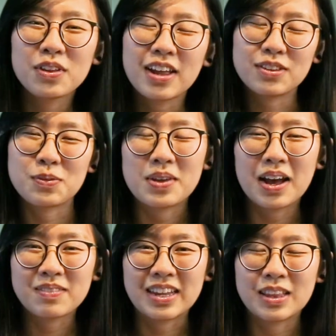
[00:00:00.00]
would like to be
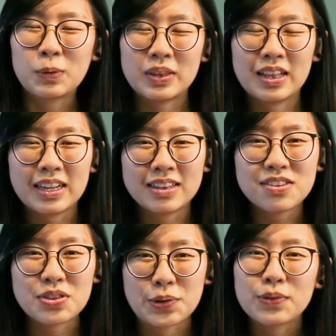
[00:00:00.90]
updated with the
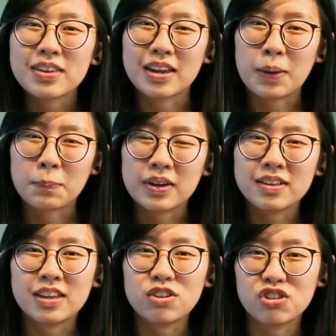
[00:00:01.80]
latest news and happenings
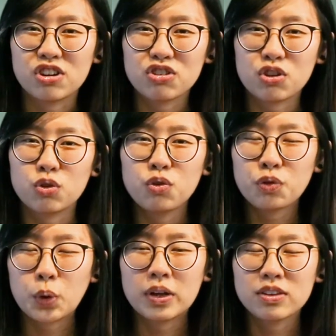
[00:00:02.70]
in church, do
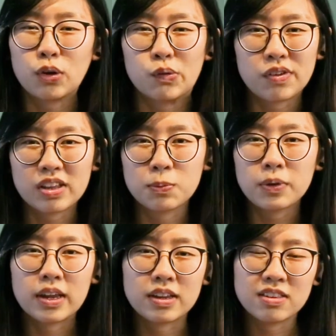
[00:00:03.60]
follow us on Facebook
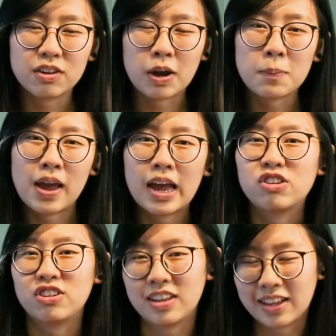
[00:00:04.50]
and Instagram at
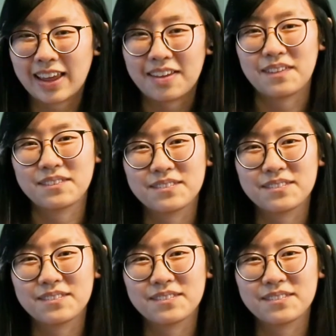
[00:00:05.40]
GTC.